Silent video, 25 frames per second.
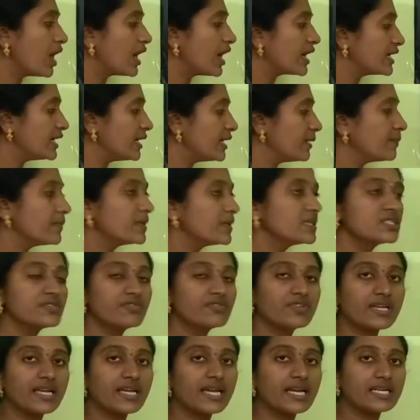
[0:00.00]
odd numbers,
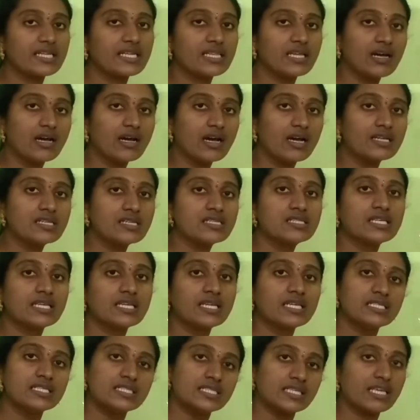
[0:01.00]
we get the answer
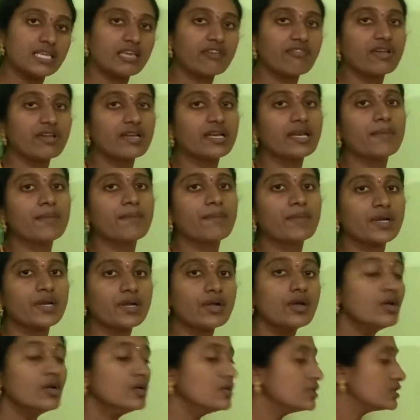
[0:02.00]
is even number.
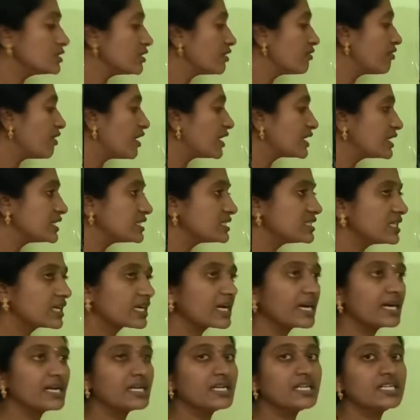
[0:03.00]
So what is the
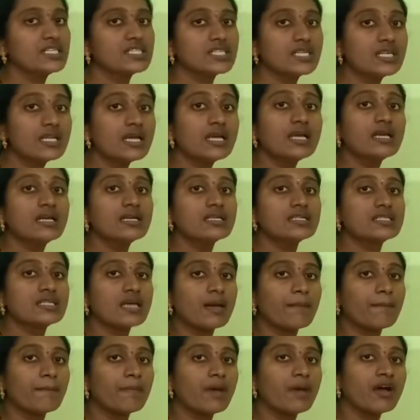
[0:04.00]
condition?
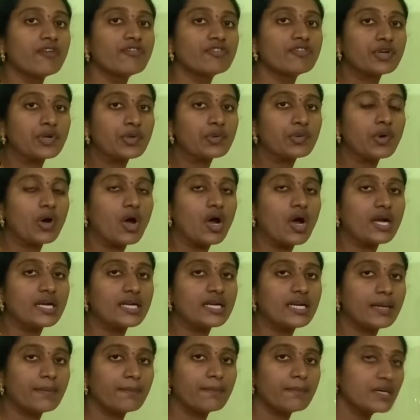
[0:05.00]
Sum of two odd
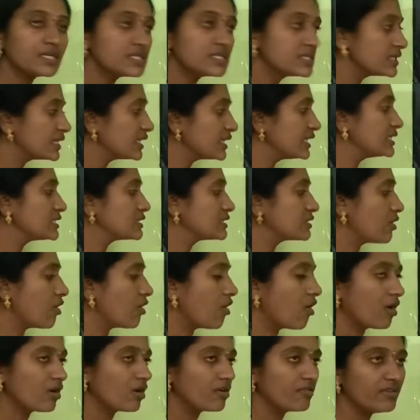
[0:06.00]
numbers is
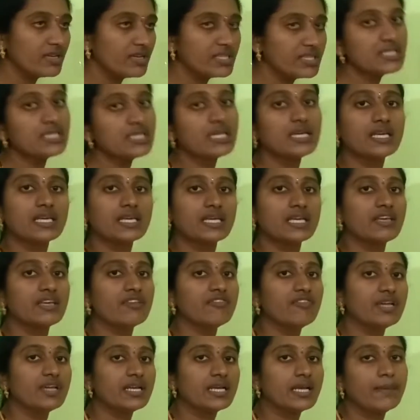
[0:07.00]
always
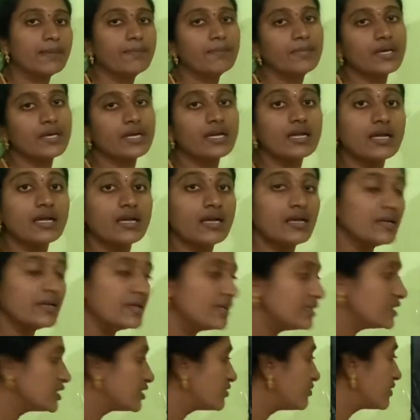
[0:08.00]
even number.
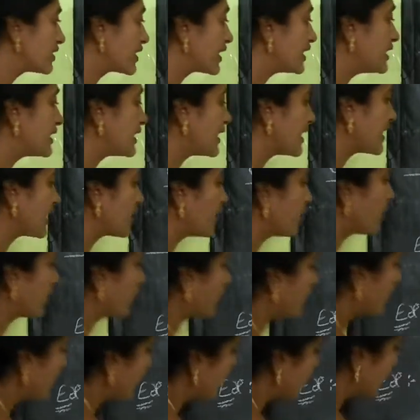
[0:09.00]
Next we can take
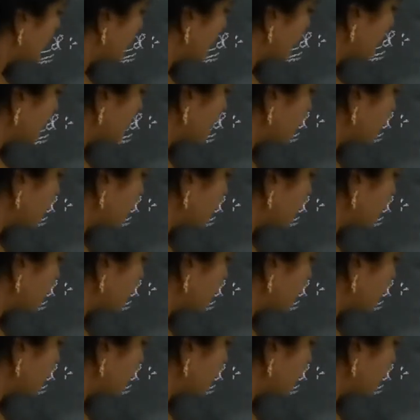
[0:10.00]
product.